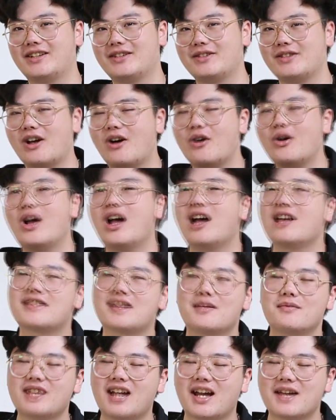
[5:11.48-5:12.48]
You know,
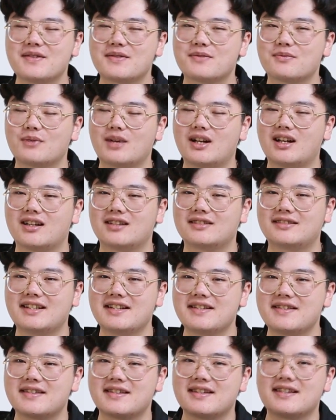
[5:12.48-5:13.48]
sometimes
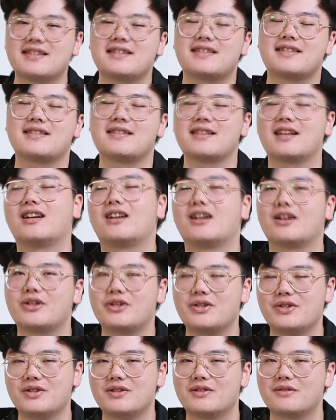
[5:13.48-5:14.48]
this is
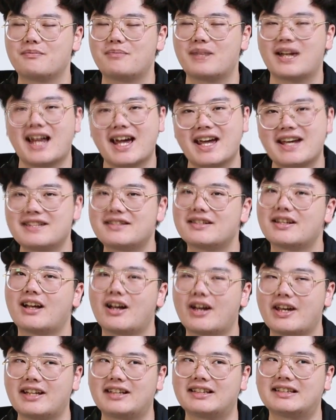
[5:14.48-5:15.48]
played
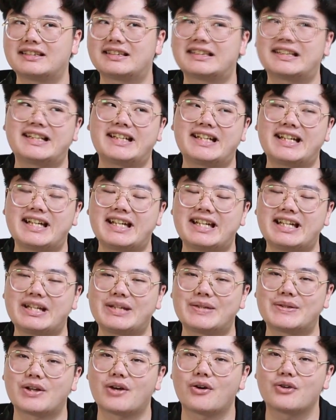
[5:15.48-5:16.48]
in the,
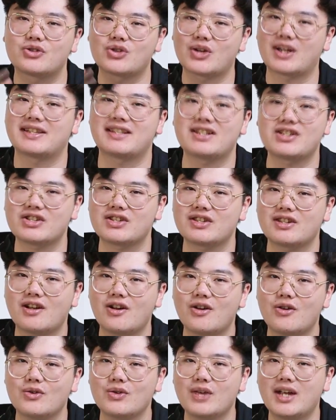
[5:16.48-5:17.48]
you know,
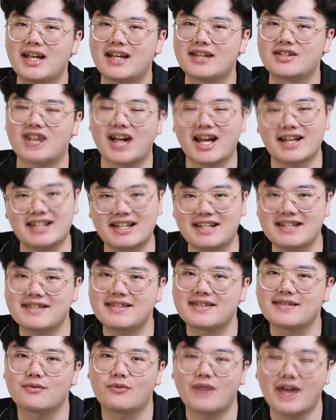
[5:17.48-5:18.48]
traditional
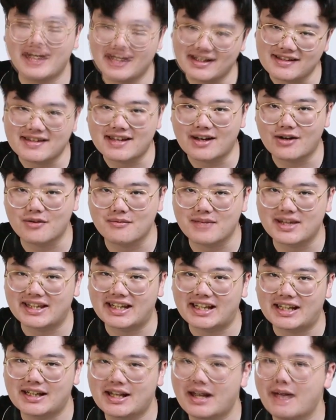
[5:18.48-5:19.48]
Chinese wedding
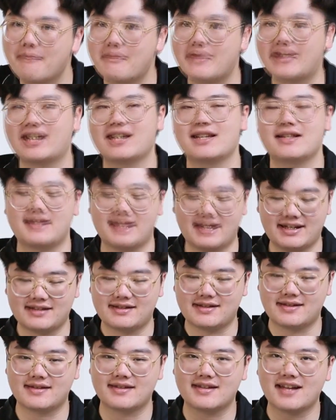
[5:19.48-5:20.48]
ceremony because it
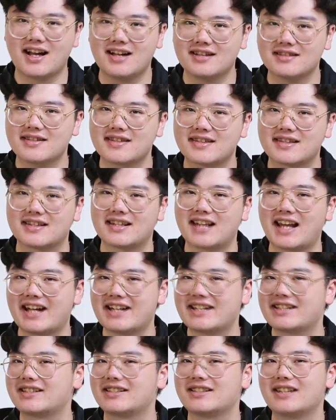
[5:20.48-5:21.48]
sounds
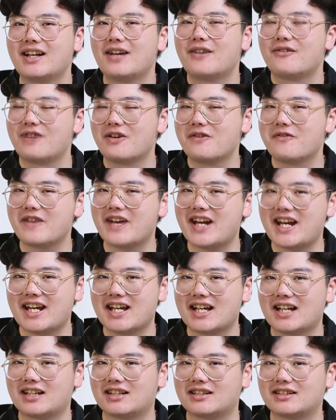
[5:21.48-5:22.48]
like very